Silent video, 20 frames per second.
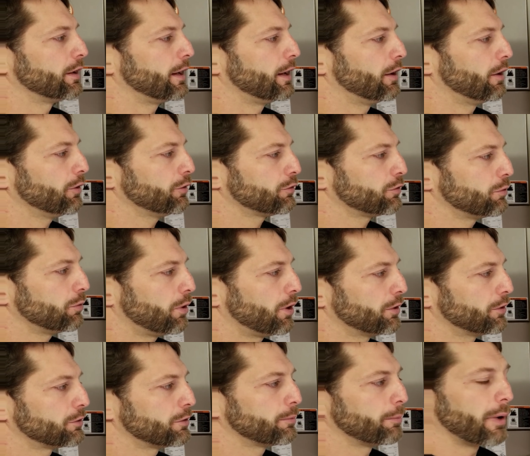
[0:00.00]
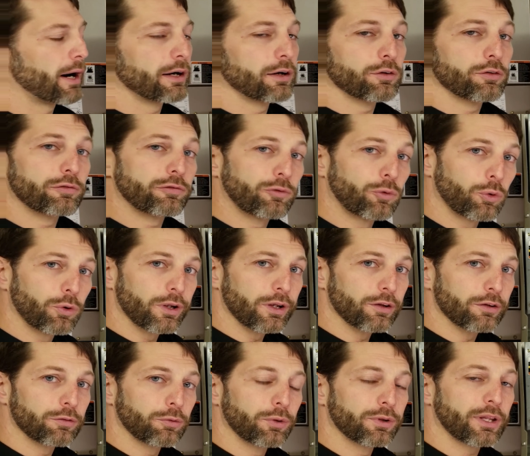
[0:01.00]
L200 minus
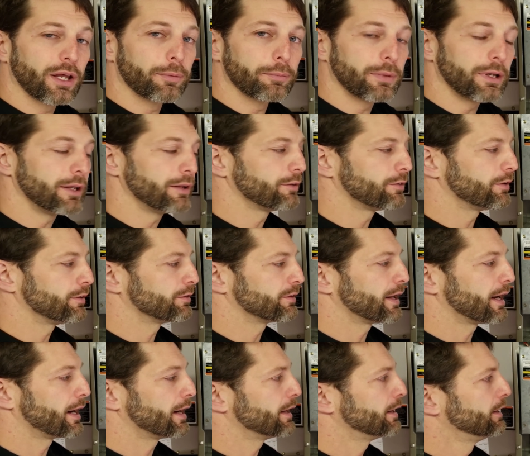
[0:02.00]
40. So what that means is that